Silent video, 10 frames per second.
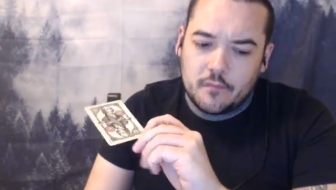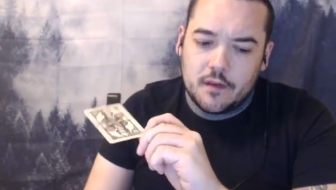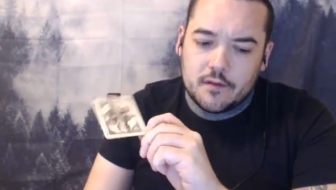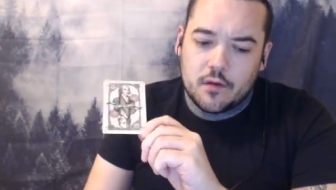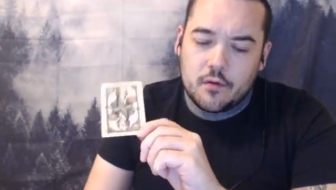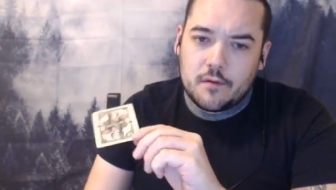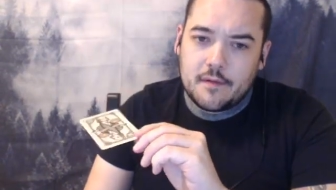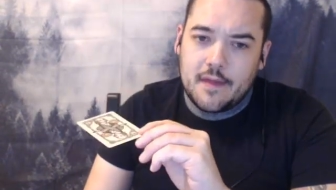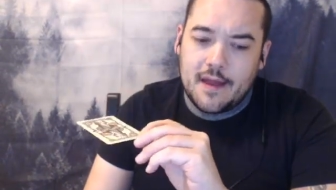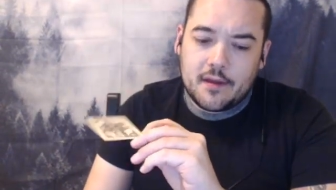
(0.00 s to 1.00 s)
so
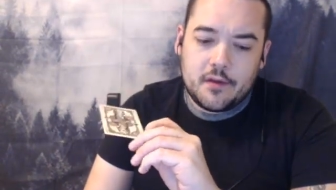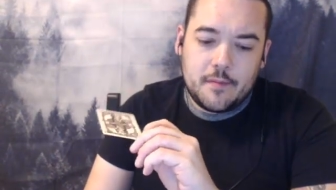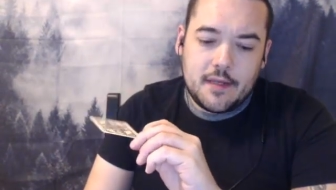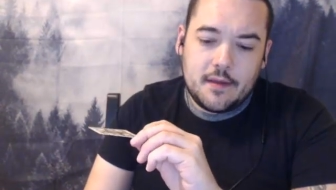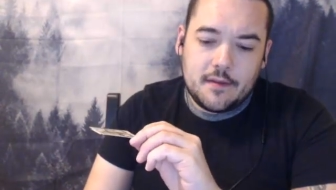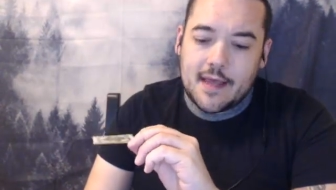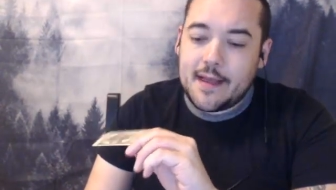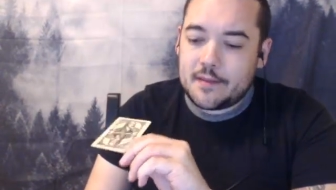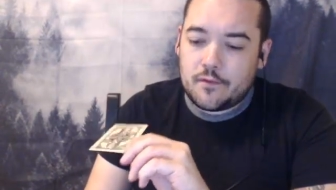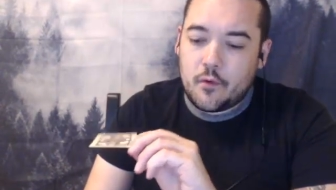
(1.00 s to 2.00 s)
that could be the
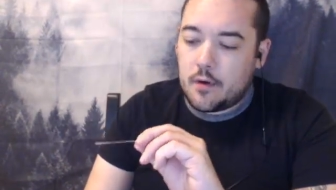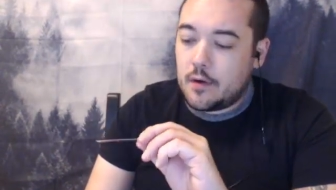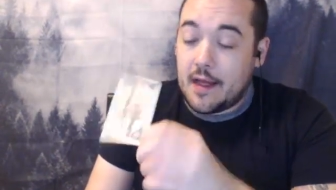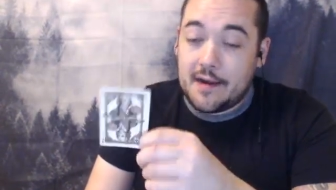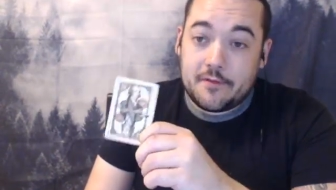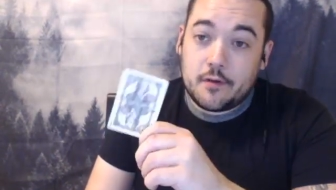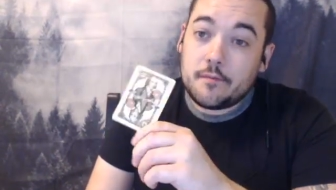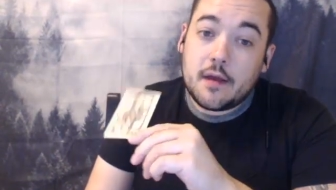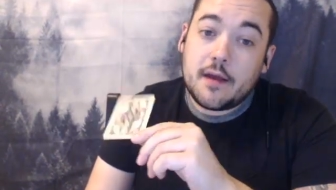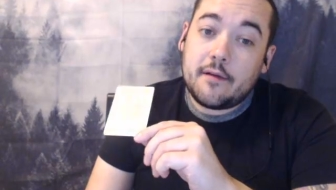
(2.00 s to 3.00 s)
case for a lot of you.
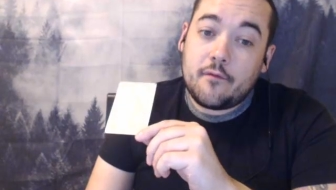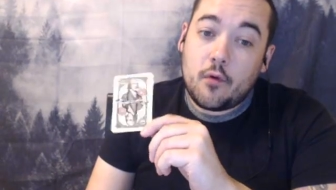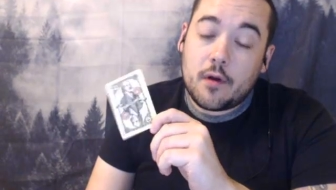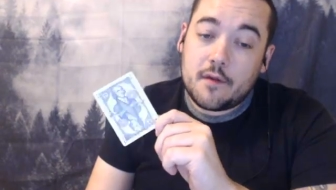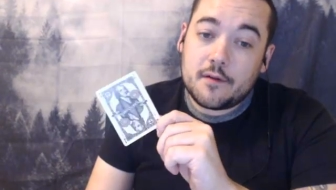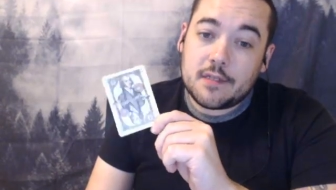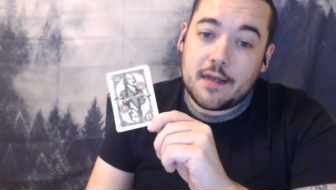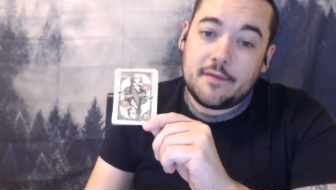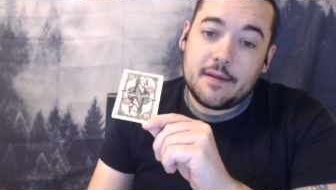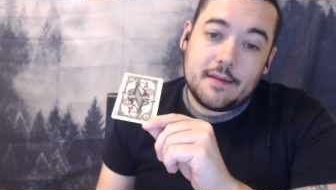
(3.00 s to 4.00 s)
Uh, for others, I
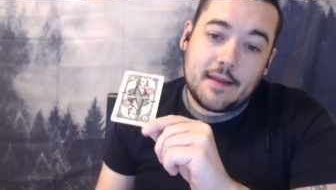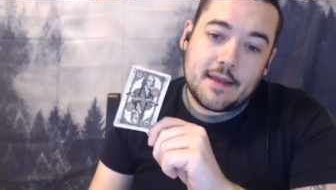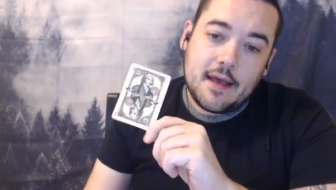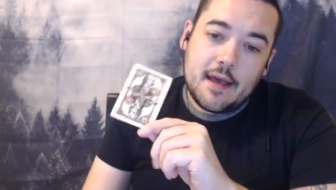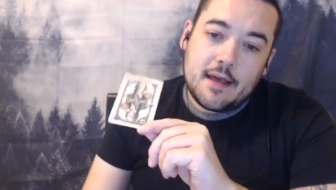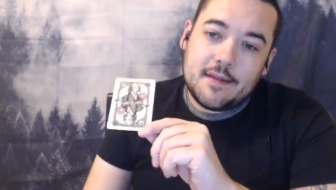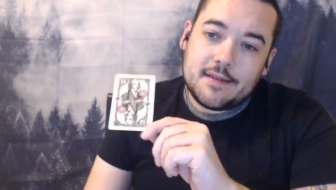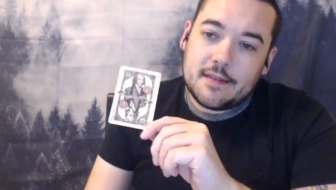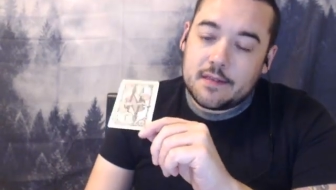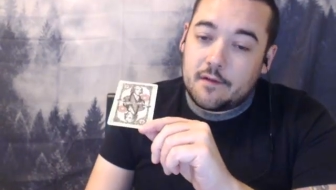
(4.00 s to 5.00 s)
feel like
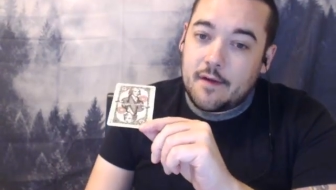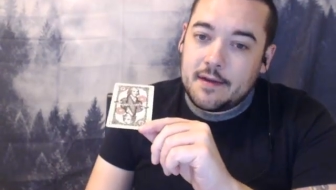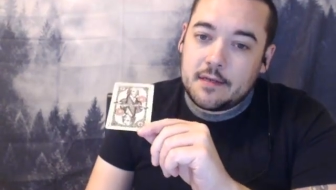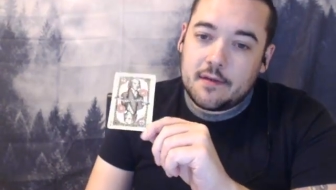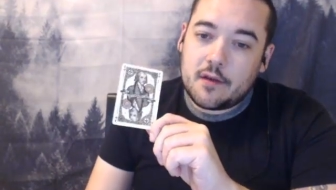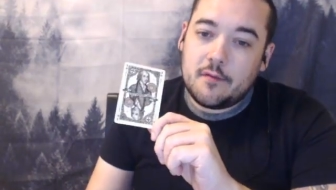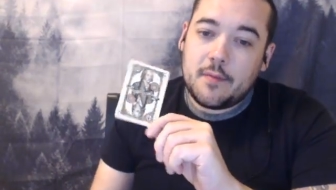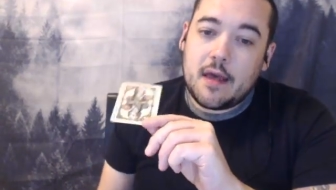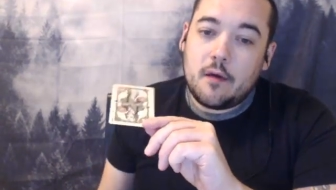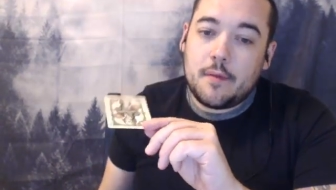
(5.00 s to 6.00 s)
this is a friend that could
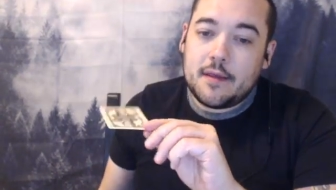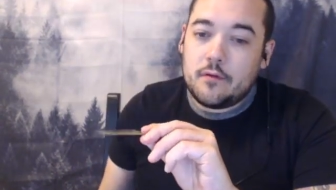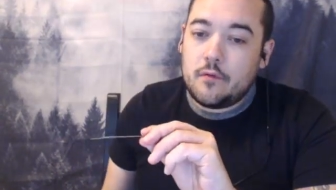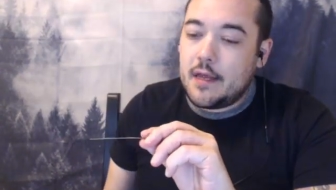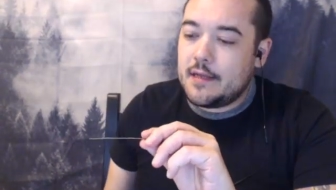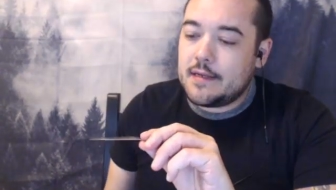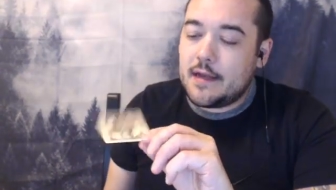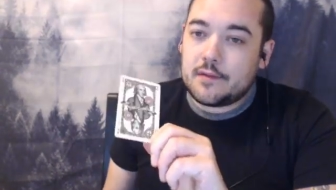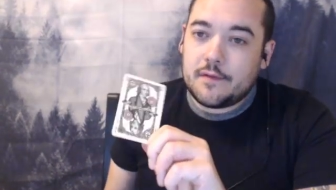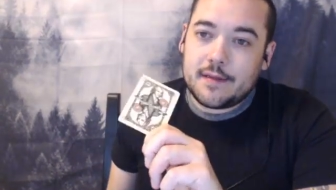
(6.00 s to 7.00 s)
be helping you, and I
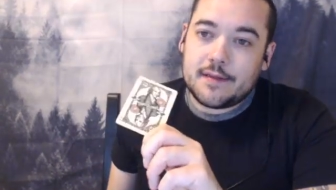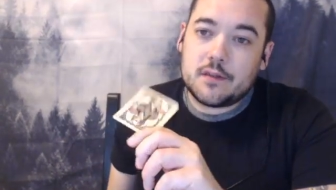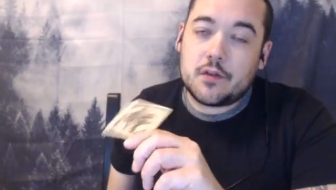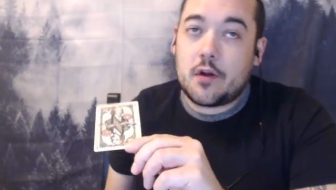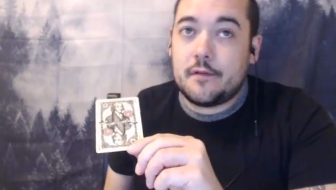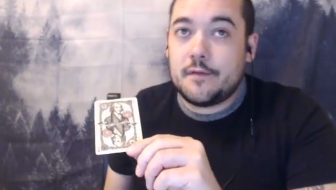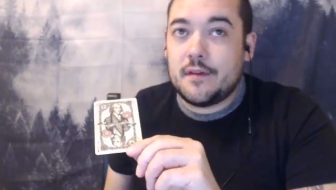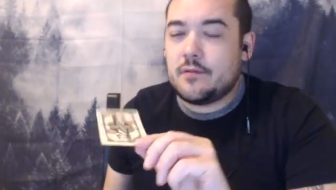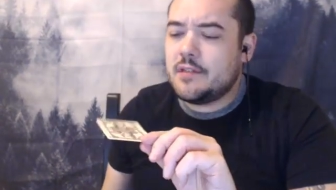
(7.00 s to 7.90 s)
also feel like this is a card of, you know,